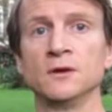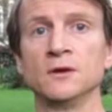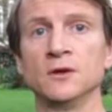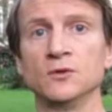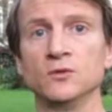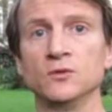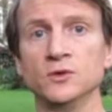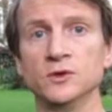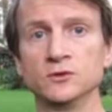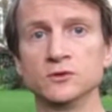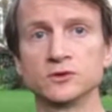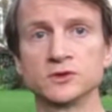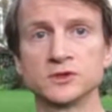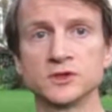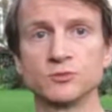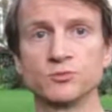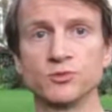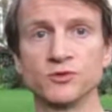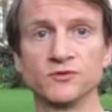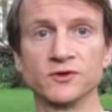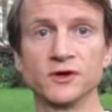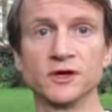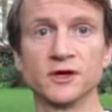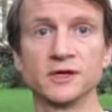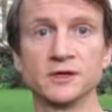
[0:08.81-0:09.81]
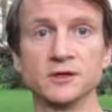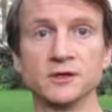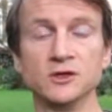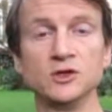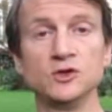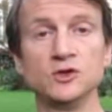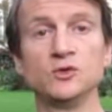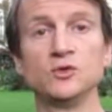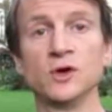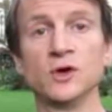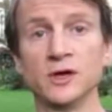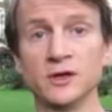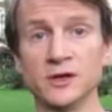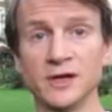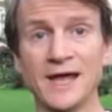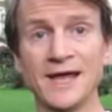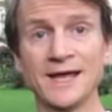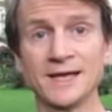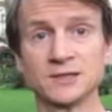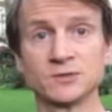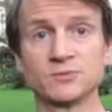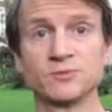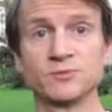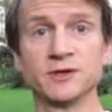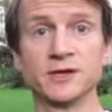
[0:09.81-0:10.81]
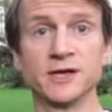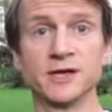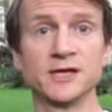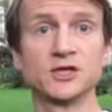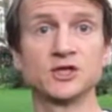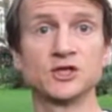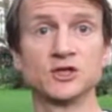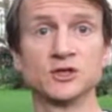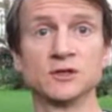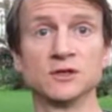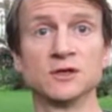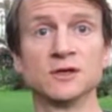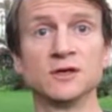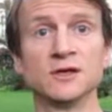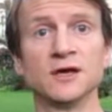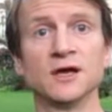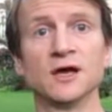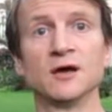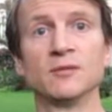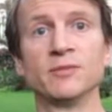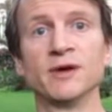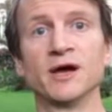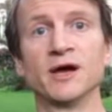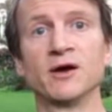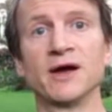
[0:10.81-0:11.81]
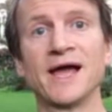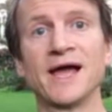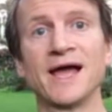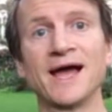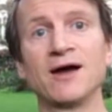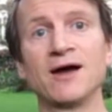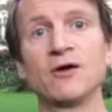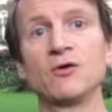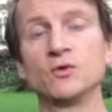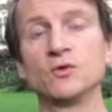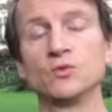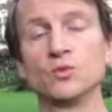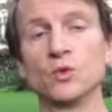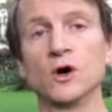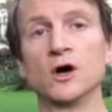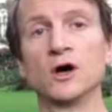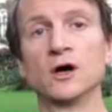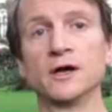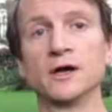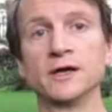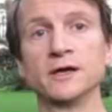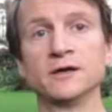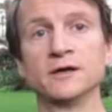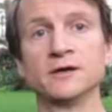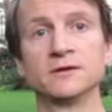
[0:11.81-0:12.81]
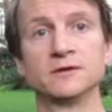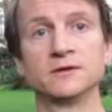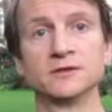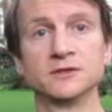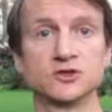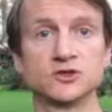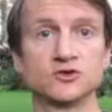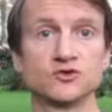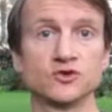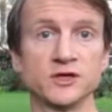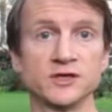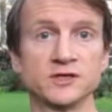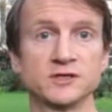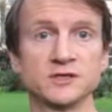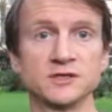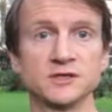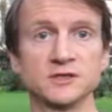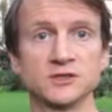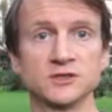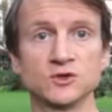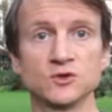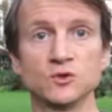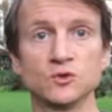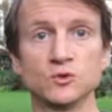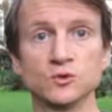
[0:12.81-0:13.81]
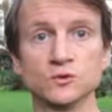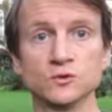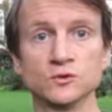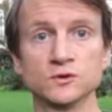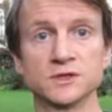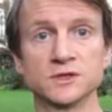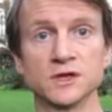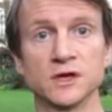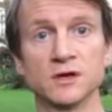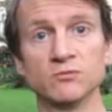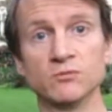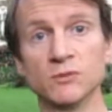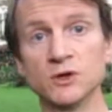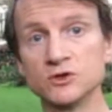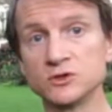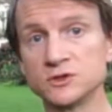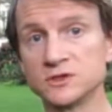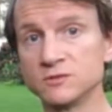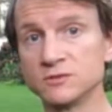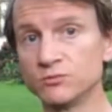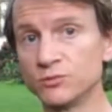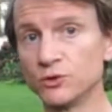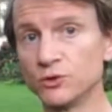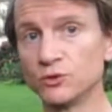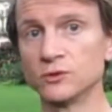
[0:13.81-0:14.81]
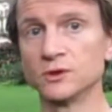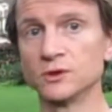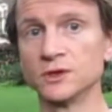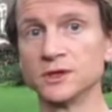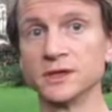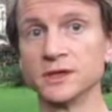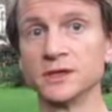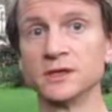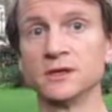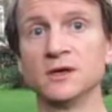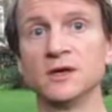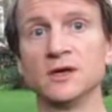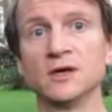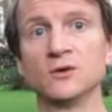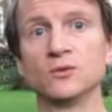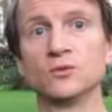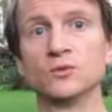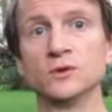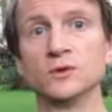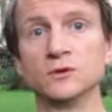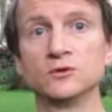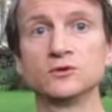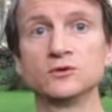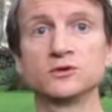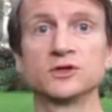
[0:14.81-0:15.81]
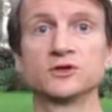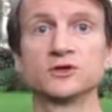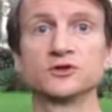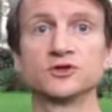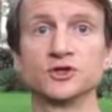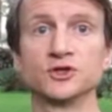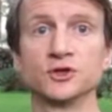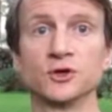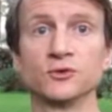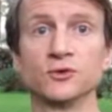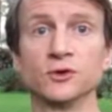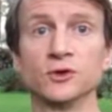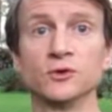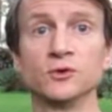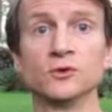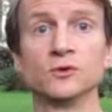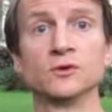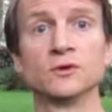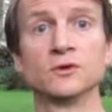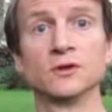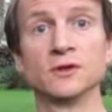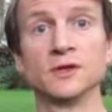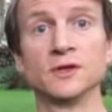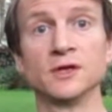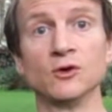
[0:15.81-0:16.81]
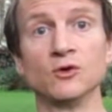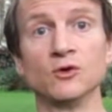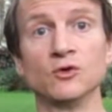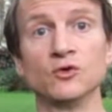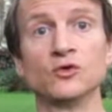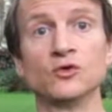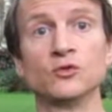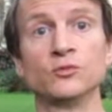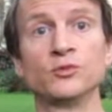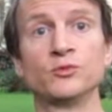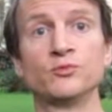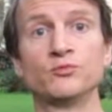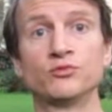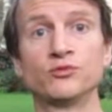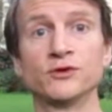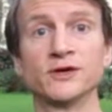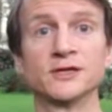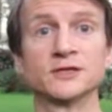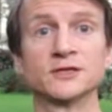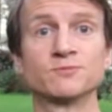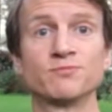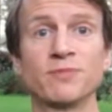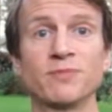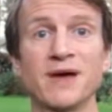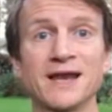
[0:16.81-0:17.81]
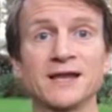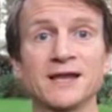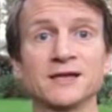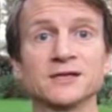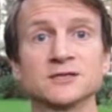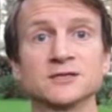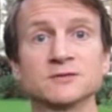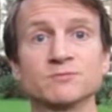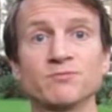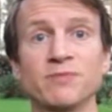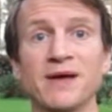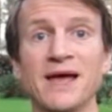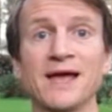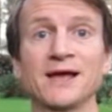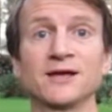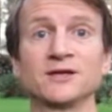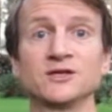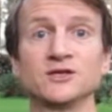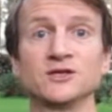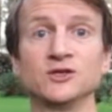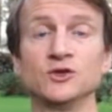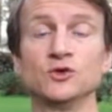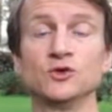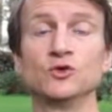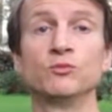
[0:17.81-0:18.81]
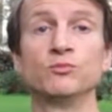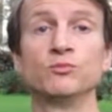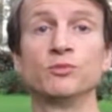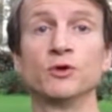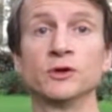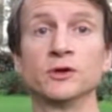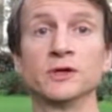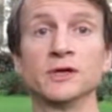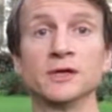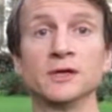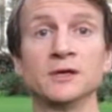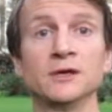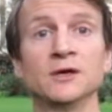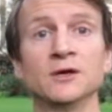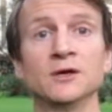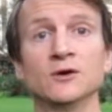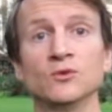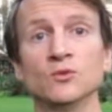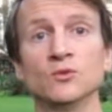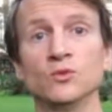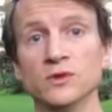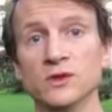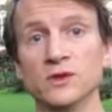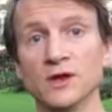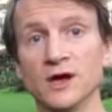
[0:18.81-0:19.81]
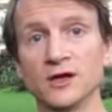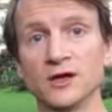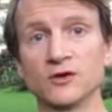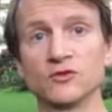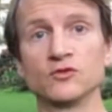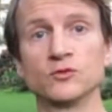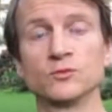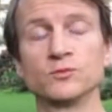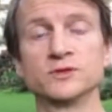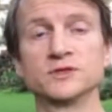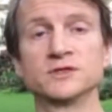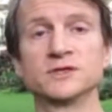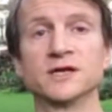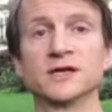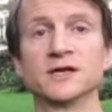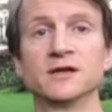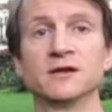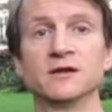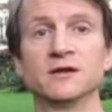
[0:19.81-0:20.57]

We also provide new explanation about how and why this stress is caused, and most importantly, we'll also show you that the orb brings balance back to your body with 100%